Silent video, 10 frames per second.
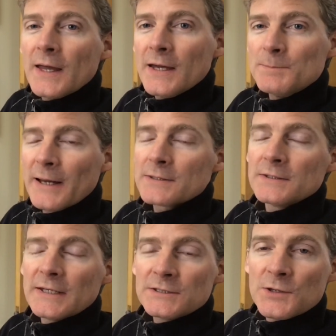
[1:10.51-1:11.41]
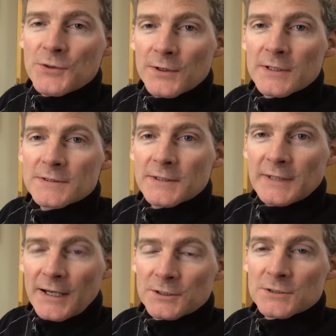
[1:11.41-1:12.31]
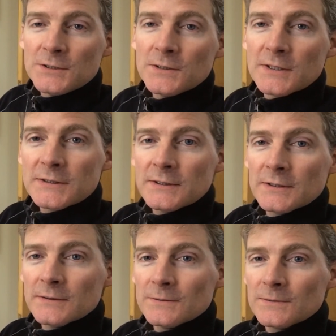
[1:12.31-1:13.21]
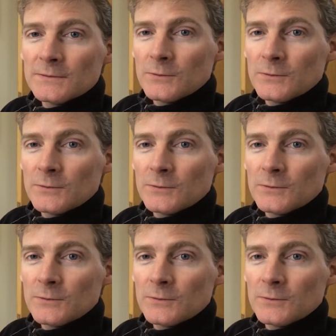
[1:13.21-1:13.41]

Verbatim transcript: and back in the 1930s the doctors knew that there